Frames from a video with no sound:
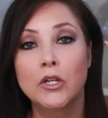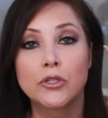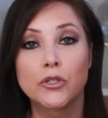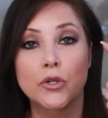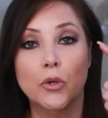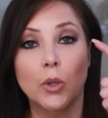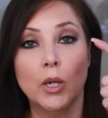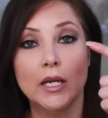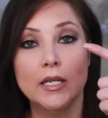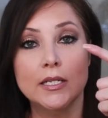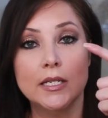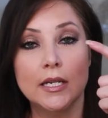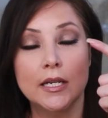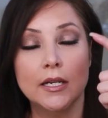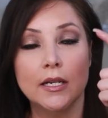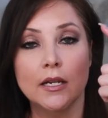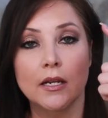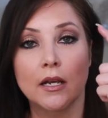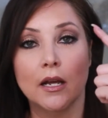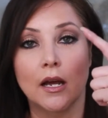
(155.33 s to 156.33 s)
So I
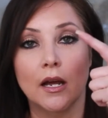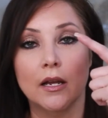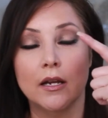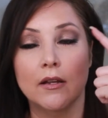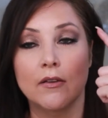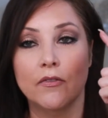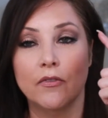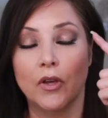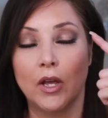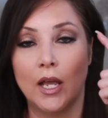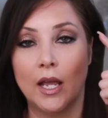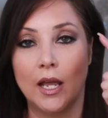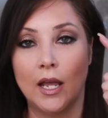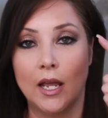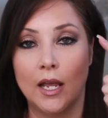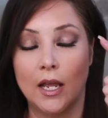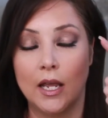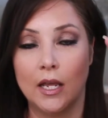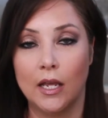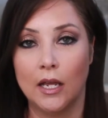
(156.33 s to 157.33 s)
did kind of
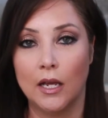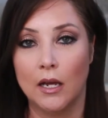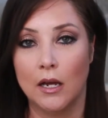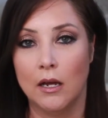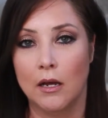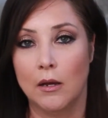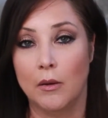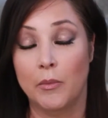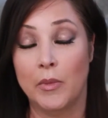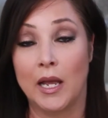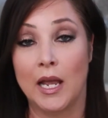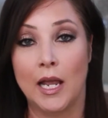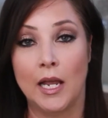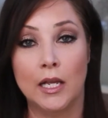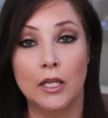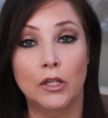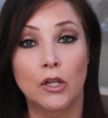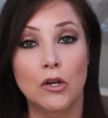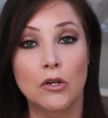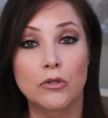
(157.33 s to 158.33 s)
a um,
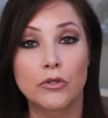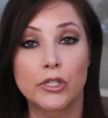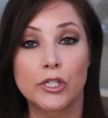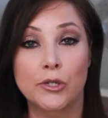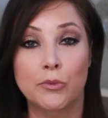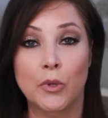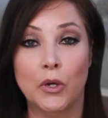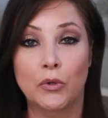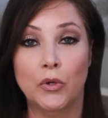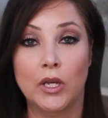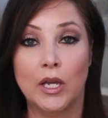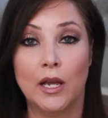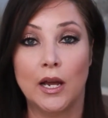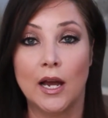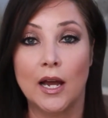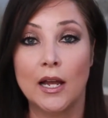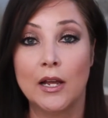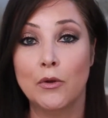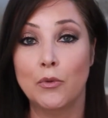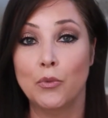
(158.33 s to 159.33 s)
halo smoky
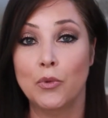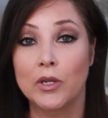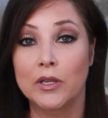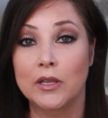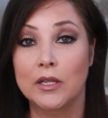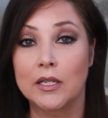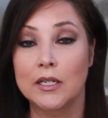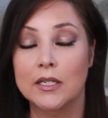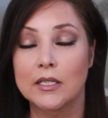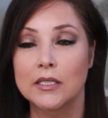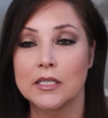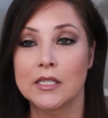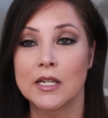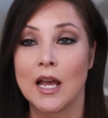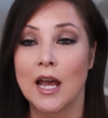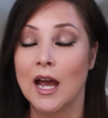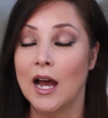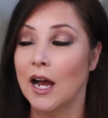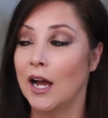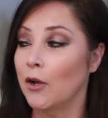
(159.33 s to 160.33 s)
eye with this.
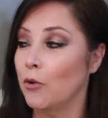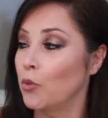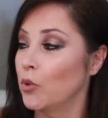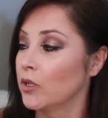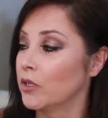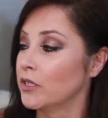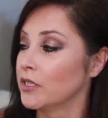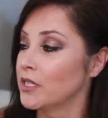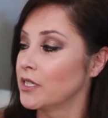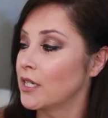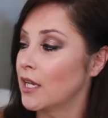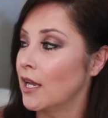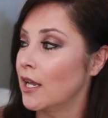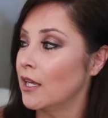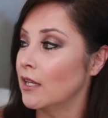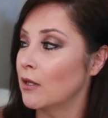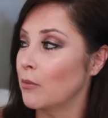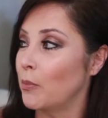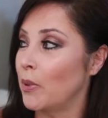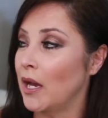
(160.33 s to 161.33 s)
I will
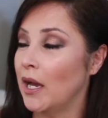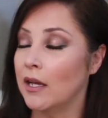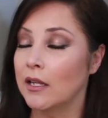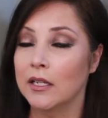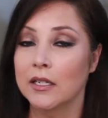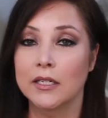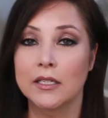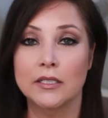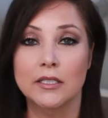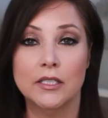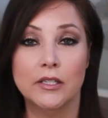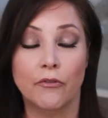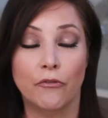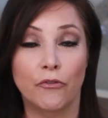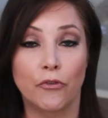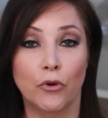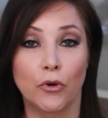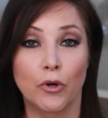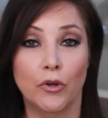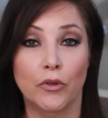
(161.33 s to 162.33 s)
say the palettes
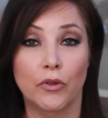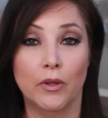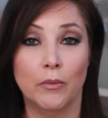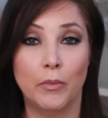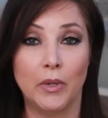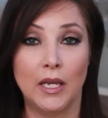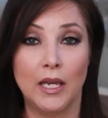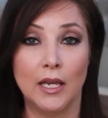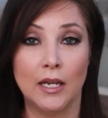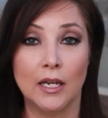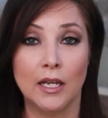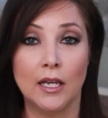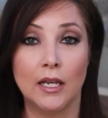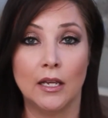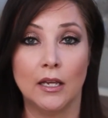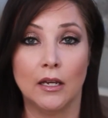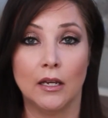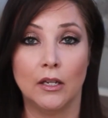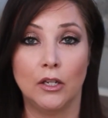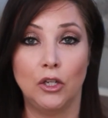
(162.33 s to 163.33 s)
for the
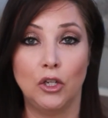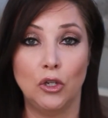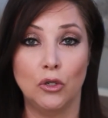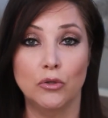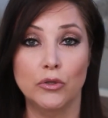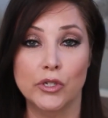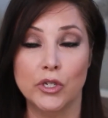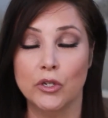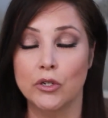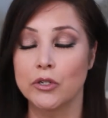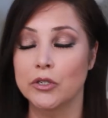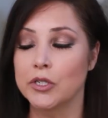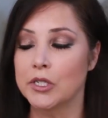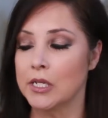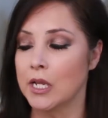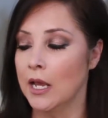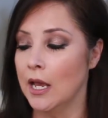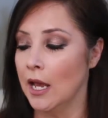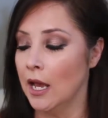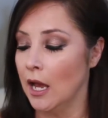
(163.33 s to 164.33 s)
beginning
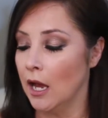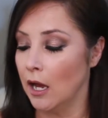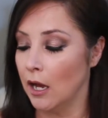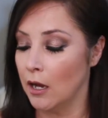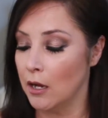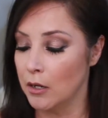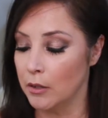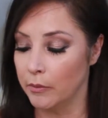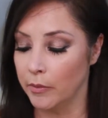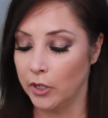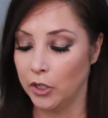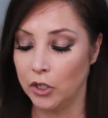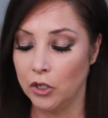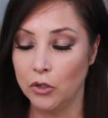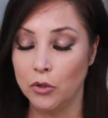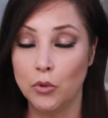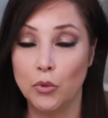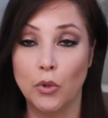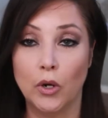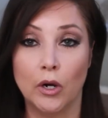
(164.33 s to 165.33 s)
users, um,
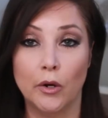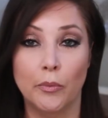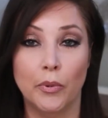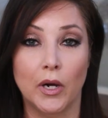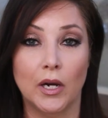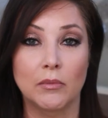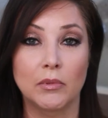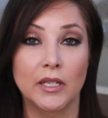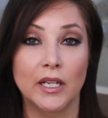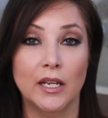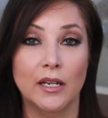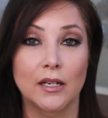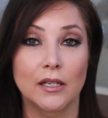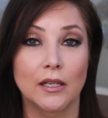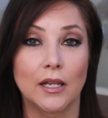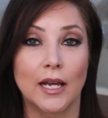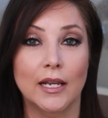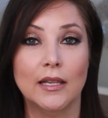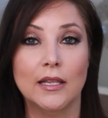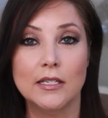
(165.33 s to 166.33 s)
you are probably going
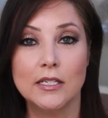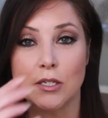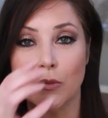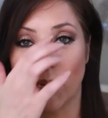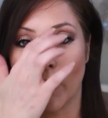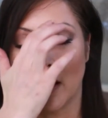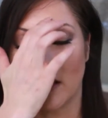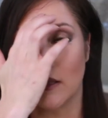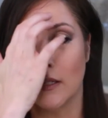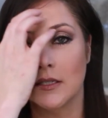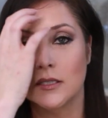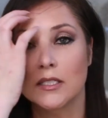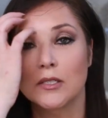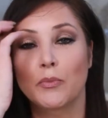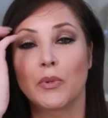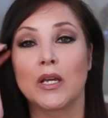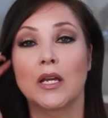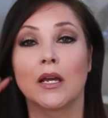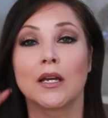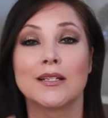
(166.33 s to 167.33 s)
to like these palettes
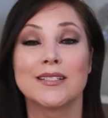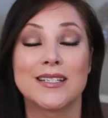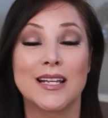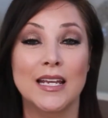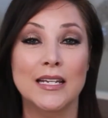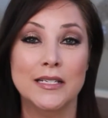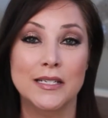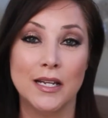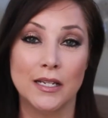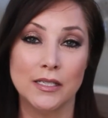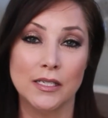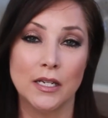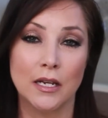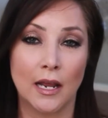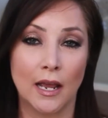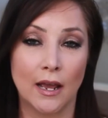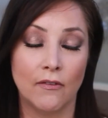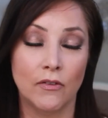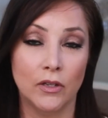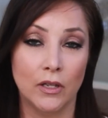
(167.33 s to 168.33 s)
because it doesn't
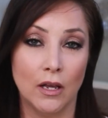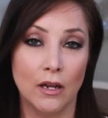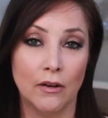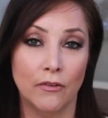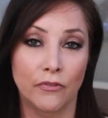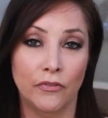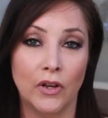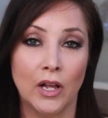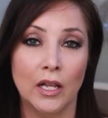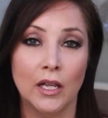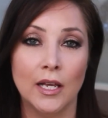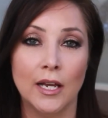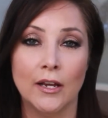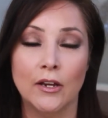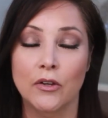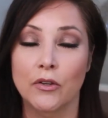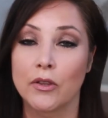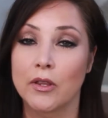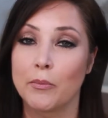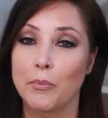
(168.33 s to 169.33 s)
have a lot of
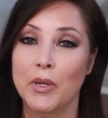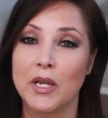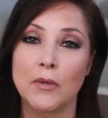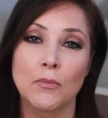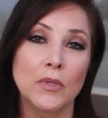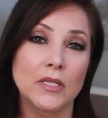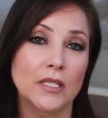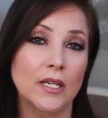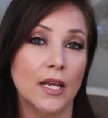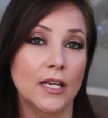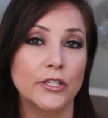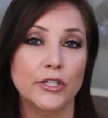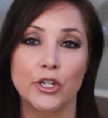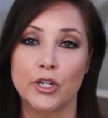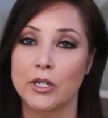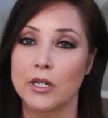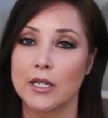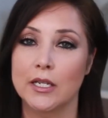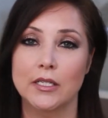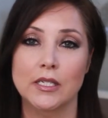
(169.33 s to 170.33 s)
fallout. The
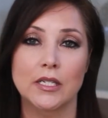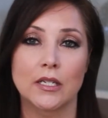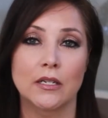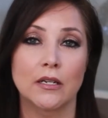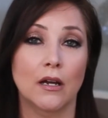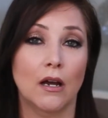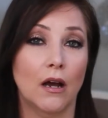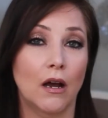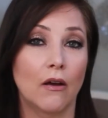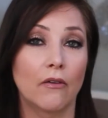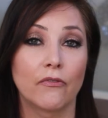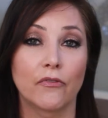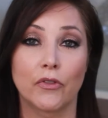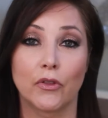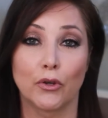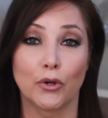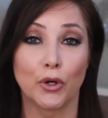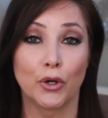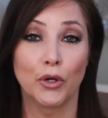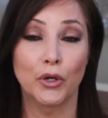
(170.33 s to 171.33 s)
pigmentation isn't off
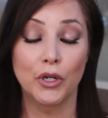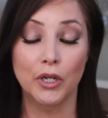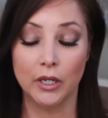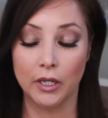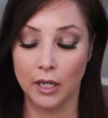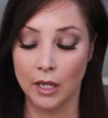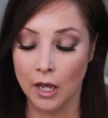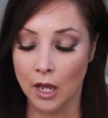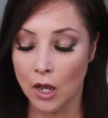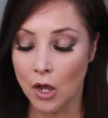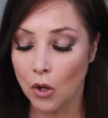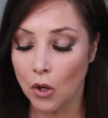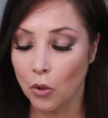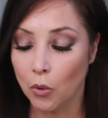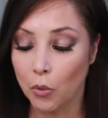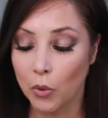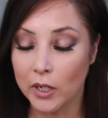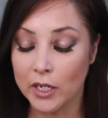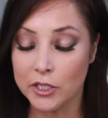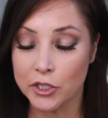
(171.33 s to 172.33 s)
the hook,
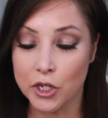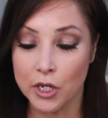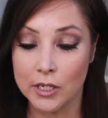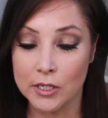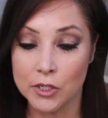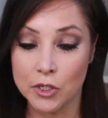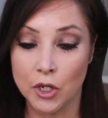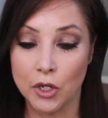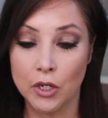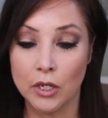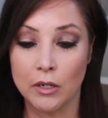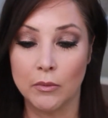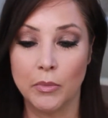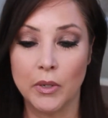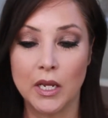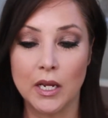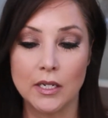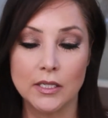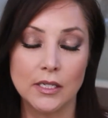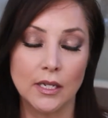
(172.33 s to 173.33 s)
which is good
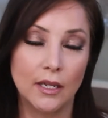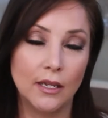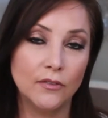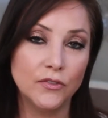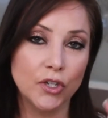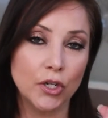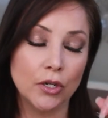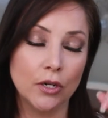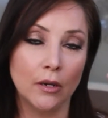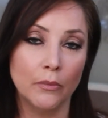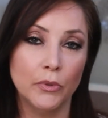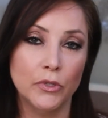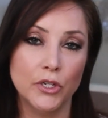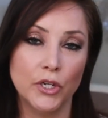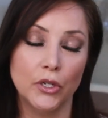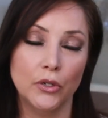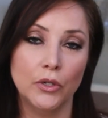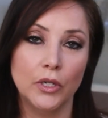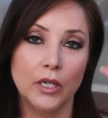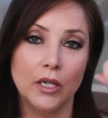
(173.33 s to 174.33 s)
because it gives you an
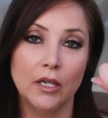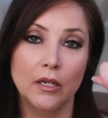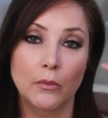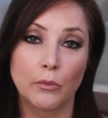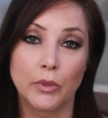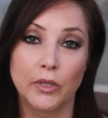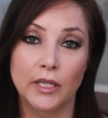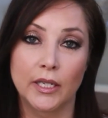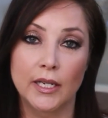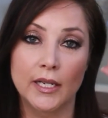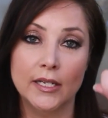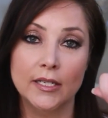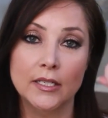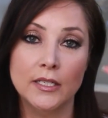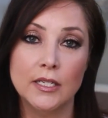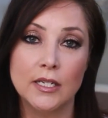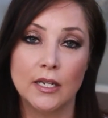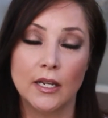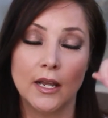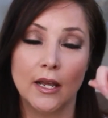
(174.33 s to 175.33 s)
opportunity to
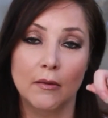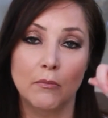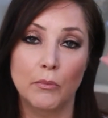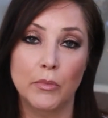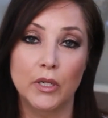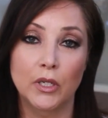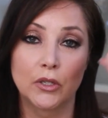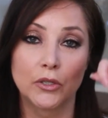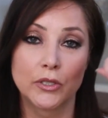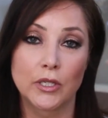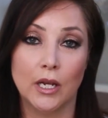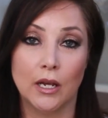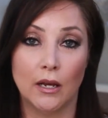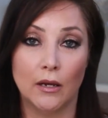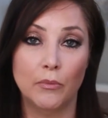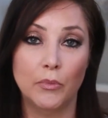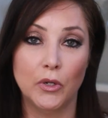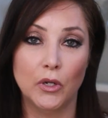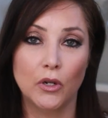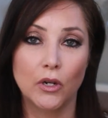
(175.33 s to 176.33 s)
blend and build
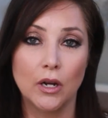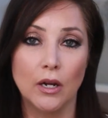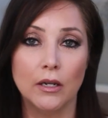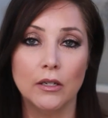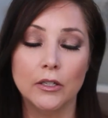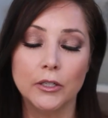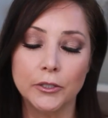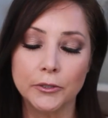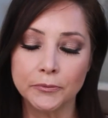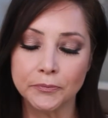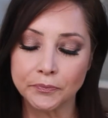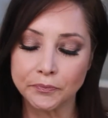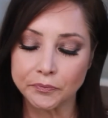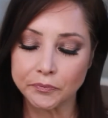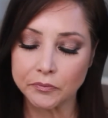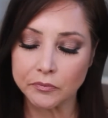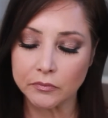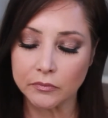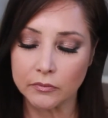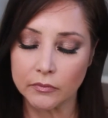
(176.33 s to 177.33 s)
up your color,
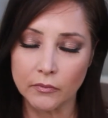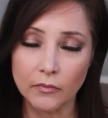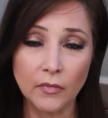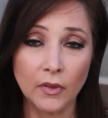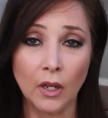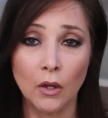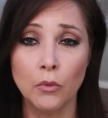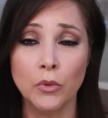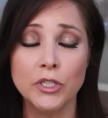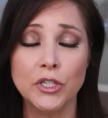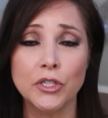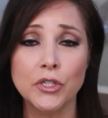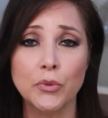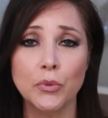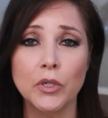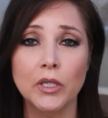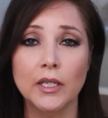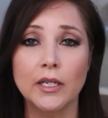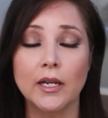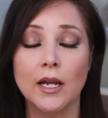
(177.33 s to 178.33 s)
which is
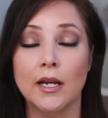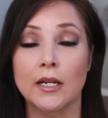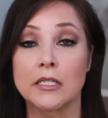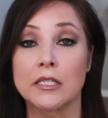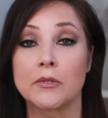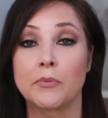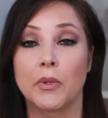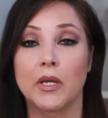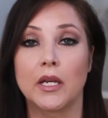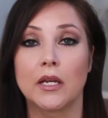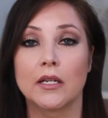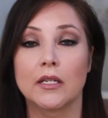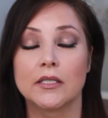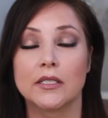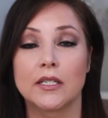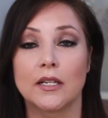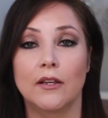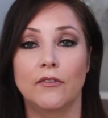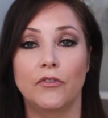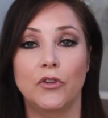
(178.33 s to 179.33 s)
really nice
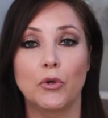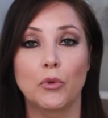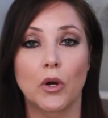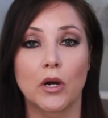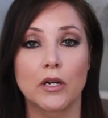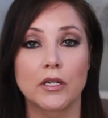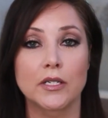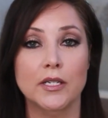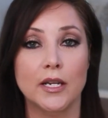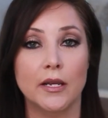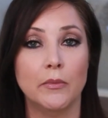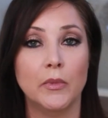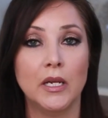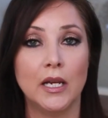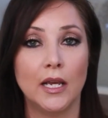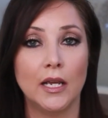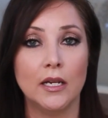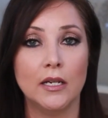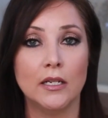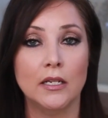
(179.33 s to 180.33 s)
because if you are
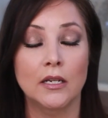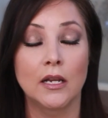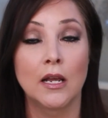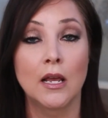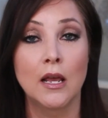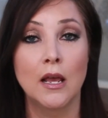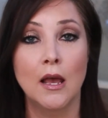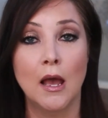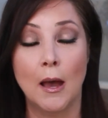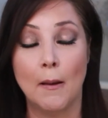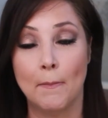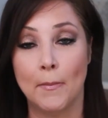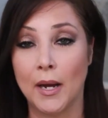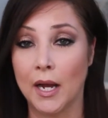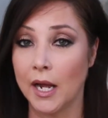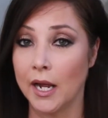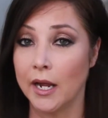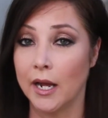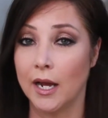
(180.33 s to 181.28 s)
intimidated by